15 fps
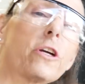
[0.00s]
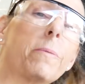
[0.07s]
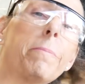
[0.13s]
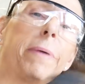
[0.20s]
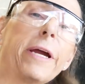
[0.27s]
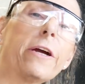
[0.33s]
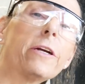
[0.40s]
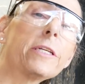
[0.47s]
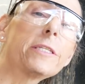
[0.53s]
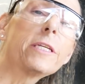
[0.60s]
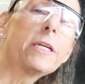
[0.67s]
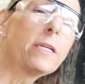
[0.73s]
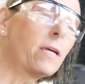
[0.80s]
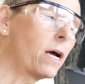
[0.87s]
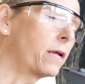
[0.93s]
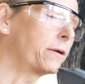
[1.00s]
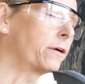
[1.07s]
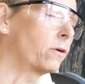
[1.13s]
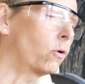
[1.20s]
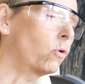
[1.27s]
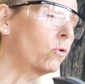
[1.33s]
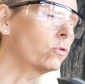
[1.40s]
comparison on
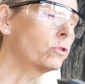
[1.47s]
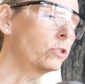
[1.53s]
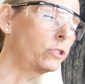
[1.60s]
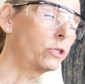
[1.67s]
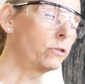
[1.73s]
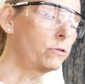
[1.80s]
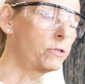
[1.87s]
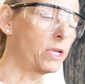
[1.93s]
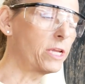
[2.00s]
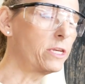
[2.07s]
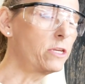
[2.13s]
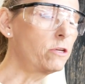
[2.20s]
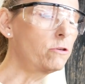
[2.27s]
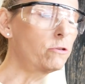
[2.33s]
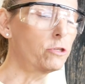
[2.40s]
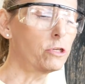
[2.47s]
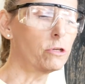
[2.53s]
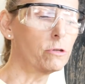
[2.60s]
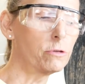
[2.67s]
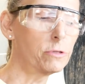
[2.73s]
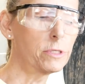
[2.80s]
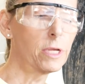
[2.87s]
our old shoes and new
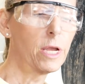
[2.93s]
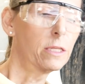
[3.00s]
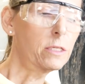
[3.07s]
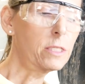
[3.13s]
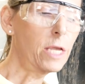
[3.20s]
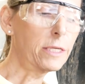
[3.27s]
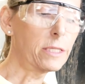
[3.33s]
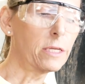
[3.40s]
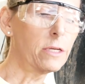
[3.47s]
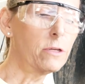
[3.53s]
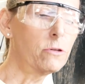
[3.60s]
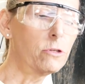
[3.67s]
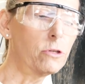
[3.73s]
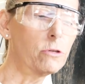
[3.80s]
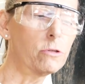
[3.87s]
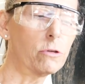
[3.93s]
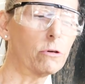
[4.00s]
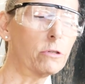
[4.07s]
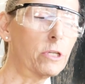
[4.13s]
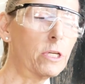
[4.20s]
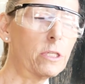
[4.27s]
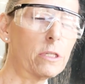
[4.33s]
shoes, looks like the new shoes
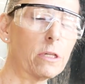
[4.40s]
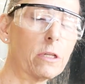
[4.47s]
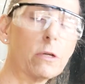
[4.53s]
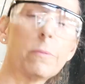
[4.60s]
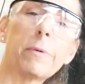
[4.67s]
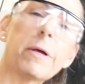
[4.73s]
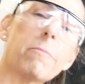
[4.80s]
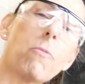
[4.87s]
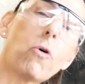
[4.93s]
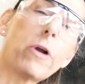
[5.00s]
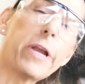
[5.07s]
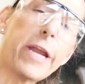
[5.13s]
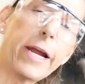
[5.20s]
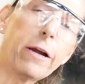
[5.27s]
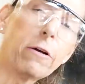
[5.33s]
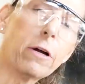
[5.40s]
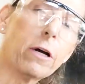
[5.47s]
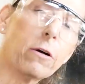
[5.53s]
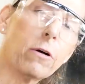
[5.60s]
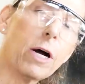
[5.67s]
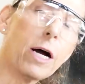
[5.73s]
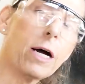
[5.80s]
are just a little bit more
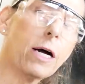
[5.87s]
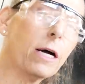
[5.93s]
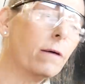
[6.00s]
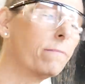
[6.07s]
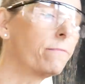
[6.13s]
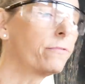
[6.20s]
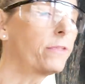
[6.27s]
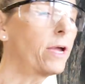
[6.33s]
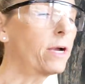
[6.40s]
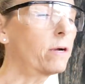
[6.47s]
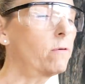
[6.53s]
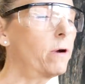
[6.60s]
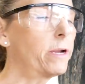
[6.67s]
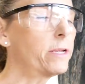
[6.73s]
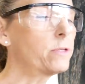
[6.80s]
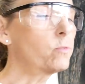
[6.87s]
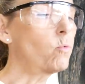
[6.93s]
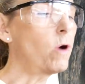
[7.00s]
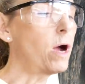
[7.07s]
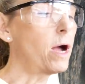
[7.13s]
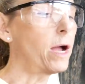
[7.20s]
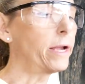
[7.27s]
narrow, huh? Not quite as
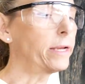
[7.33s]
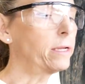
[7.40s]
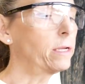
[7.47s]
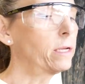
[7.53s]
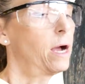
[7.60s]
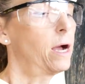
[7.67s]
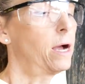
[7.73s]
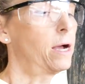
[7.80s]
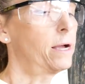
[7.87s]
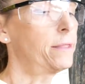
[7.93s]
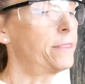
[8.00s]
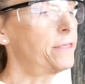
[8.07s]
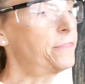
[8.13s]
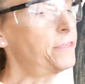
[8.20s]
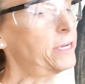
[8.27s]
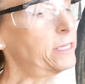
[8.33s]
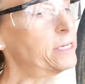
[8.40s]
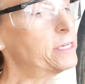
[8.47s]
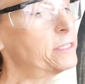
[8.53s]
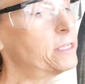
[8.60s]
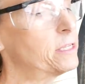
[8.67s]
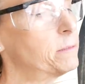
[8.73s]
wide. The
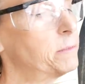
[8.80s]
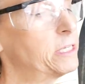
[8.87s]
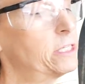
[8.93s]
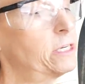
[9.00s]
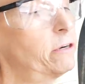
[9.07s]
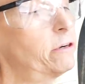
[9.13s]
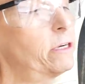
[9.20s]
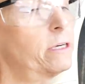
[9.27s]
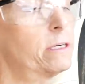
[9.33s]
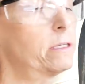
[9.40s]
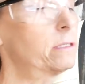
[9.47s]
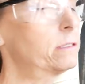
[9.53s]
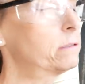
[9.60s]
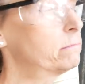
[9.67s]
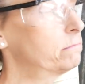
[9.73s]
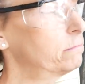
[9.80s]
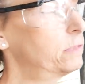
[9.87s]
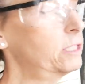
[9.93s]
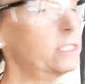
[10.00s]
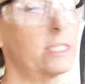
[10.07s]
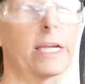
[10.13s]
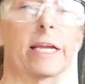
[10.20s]
thickness of the material
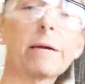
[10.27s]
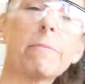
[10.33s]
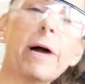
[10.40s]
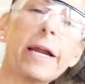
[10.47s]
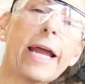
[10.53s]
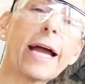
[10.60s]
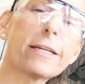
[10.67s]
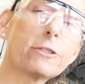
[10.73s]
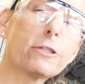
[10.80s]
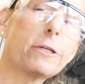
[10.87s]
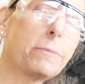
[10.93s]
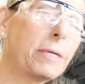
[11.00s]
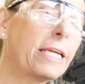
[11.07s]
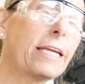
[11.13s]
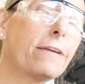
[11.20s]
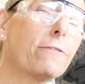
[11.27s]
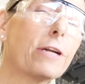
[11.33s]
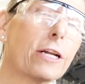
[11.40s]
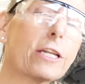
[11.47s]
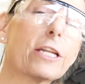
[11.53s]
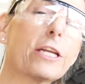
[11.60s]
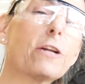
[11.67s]
looks like it might actually be even
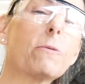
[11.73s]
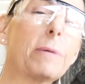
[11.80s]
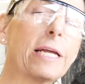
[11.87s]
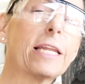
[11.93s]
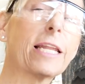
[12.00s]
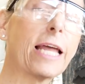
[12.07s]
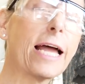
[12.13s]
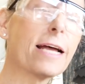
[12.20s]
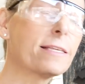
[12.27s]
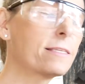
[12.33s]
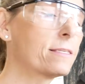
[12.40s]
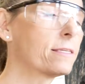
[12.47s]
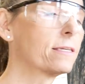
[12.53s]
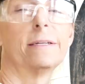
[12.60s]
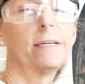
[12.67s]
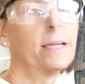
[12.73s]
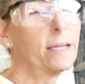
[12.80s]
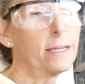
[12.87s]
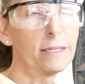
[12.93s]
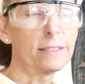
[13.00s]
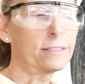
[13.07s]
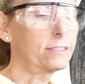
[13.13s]
a little bit less.
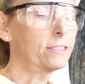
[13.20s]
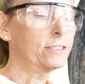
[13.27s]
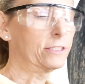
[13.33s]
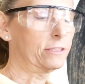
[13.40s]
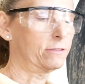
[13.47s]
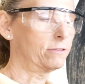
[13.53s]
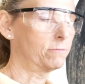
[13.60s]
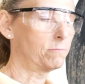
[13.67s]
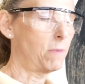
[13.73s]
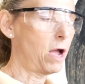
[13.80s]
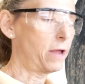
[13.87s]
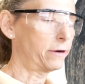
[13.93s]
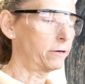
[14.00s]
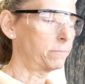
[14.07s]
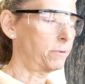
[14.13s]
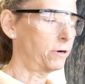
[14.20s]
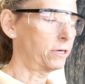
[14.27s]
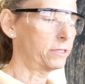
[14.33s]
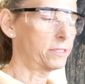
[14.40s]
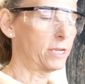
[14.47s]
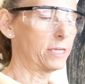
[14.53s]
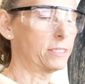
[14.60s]
It's just modern
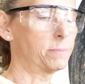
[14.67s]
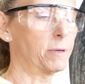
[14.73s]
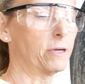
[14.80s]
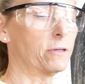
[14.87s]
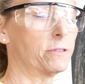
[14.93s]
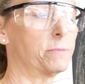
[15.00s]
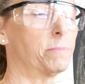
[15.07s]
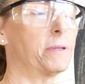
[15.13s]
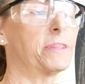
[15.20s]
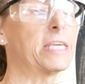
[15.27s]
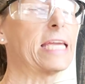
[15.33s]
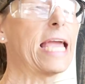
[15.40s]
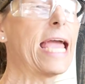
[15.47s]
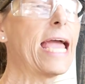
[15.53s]
parts, I suppose. But the